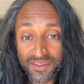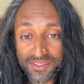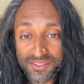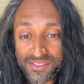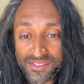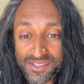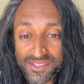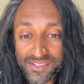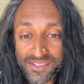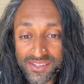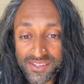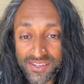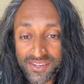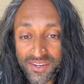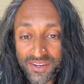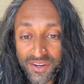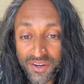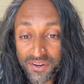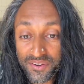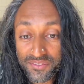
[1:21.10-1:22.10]
lots
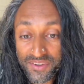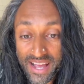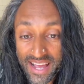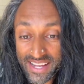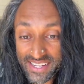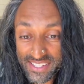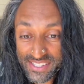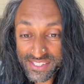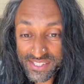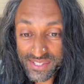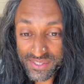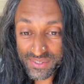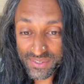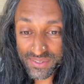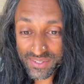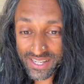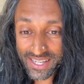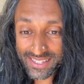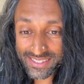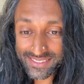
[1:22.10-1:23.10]
of energy
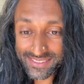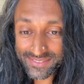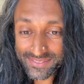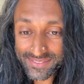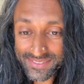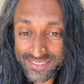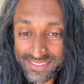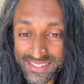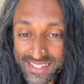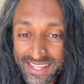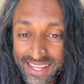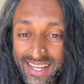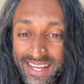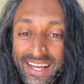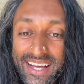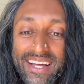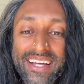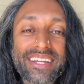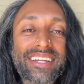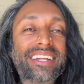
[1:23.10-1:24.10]
orgasms.
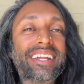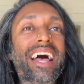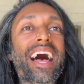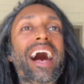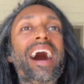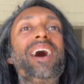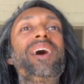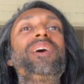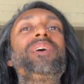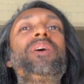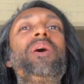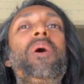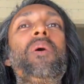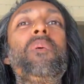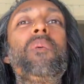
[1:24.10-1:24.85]
Now,